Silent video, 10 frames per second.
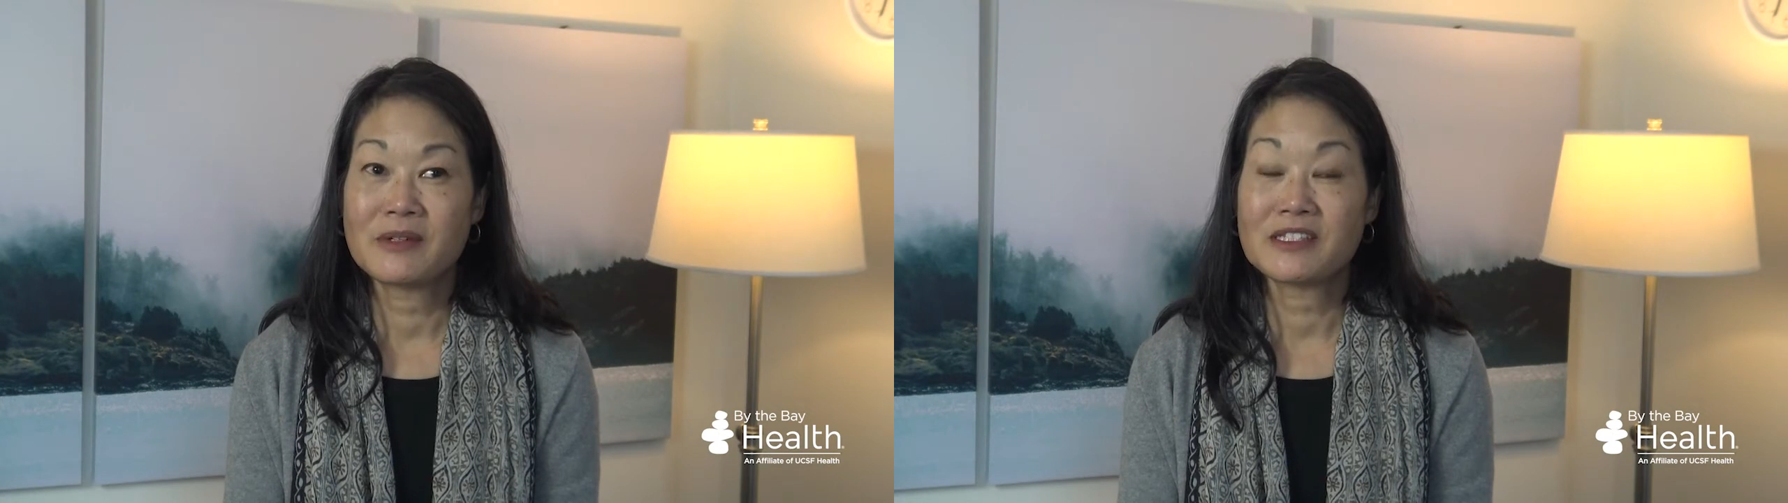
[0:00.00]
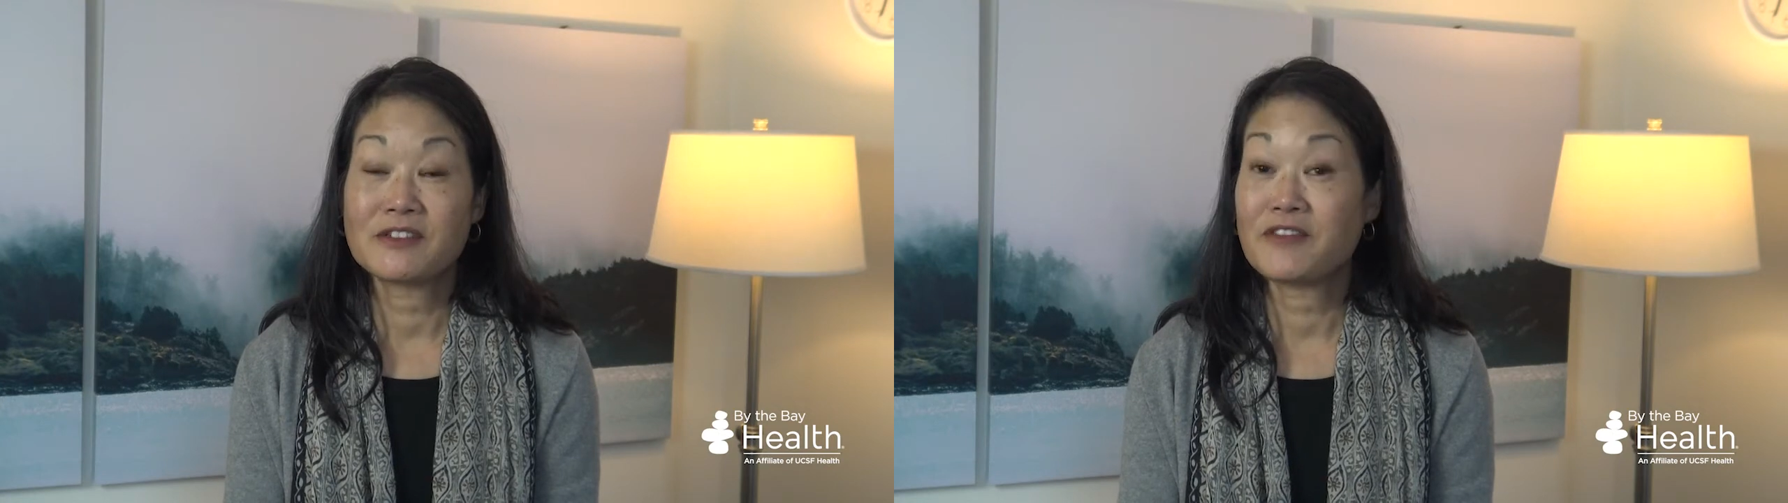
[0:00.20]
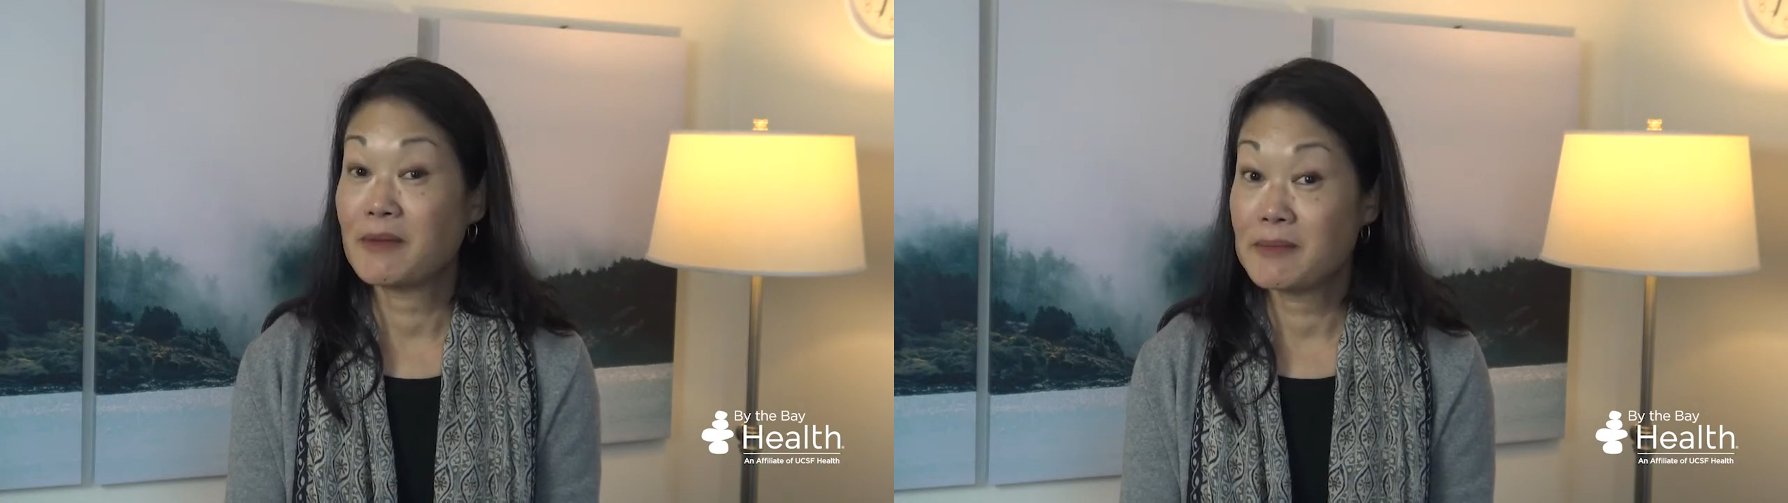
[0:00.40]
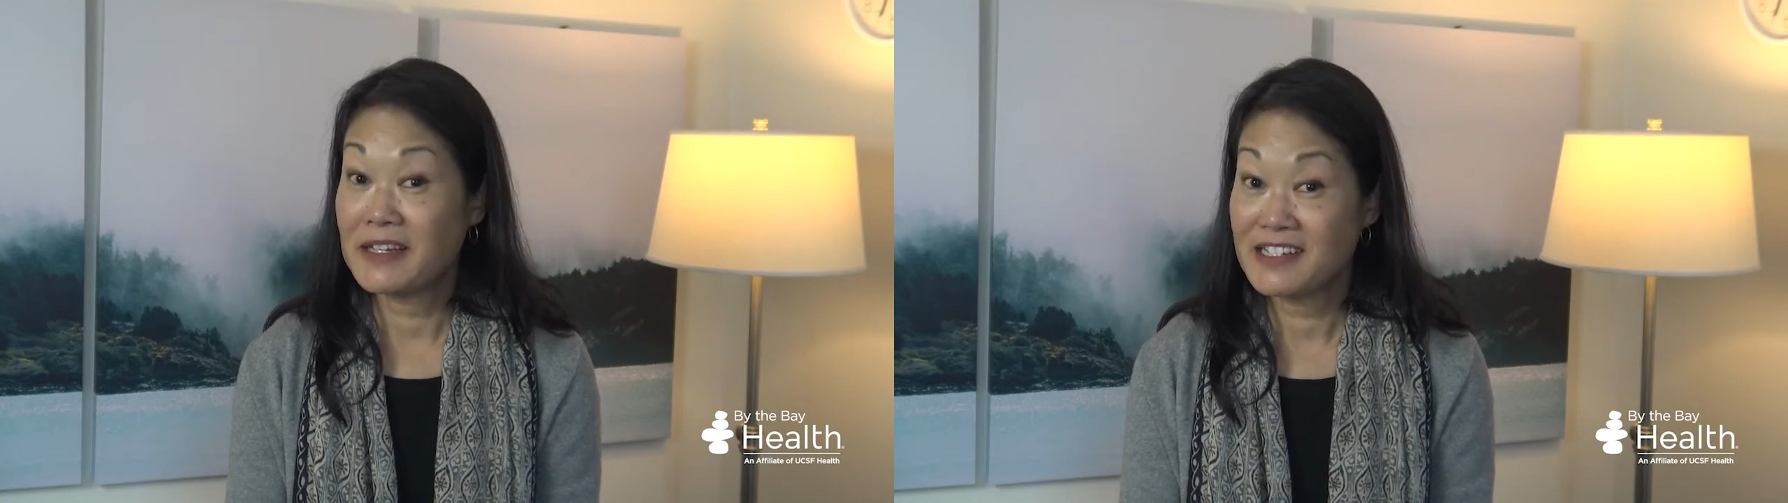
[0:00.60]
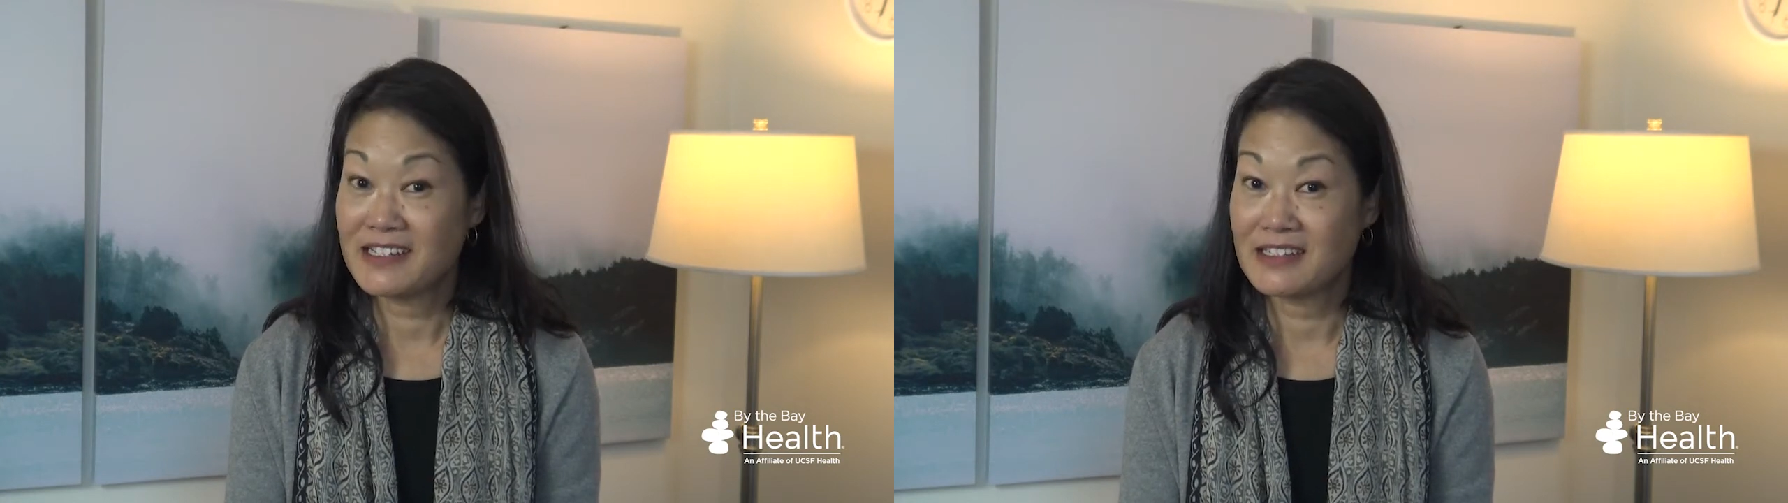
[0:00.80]
was in family
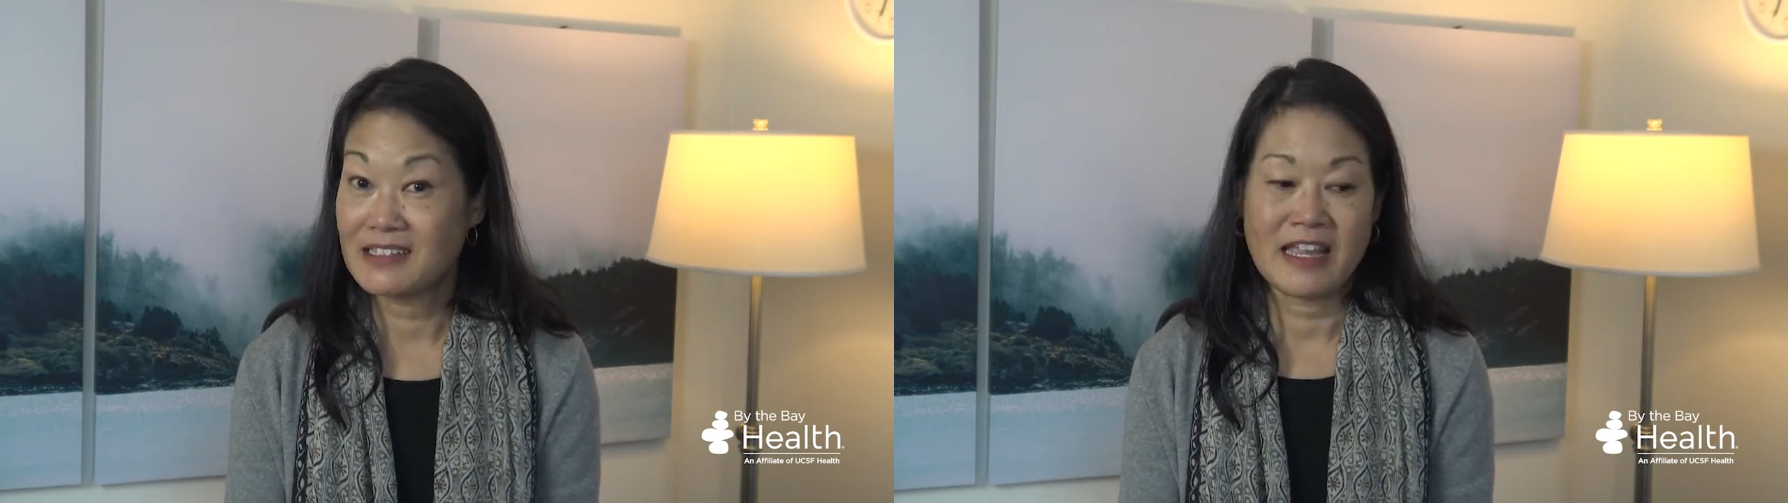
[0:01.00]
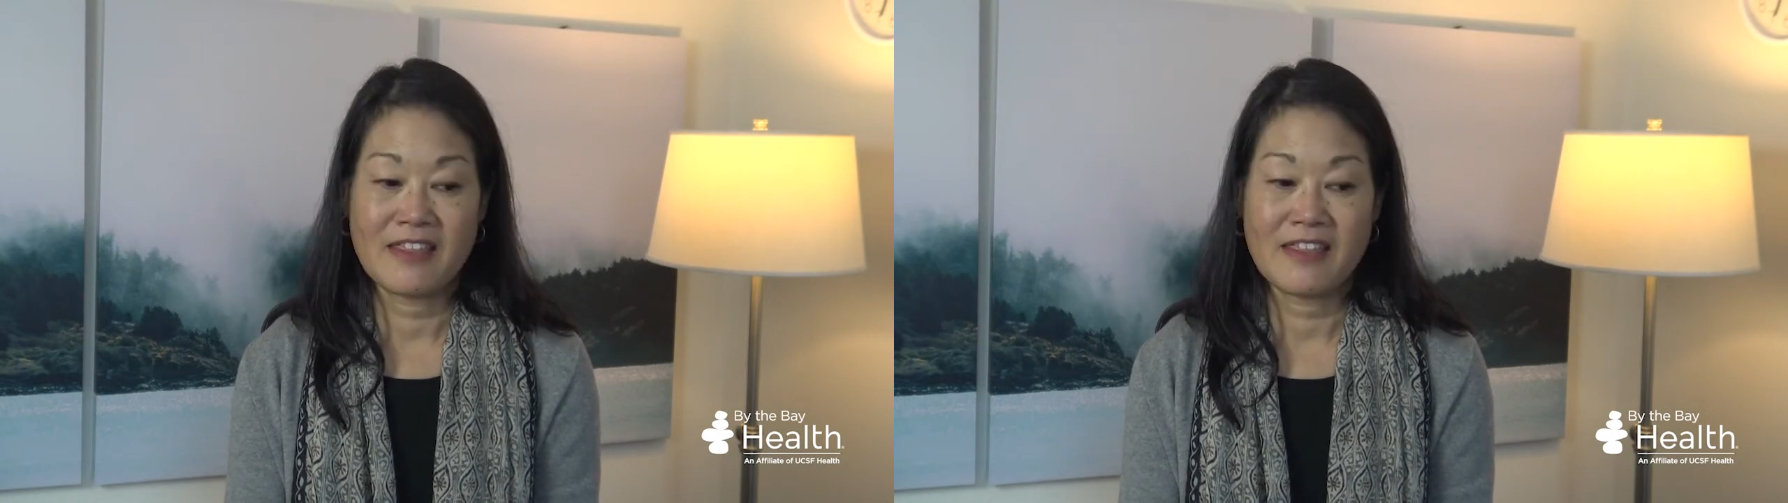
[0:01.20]
medicine,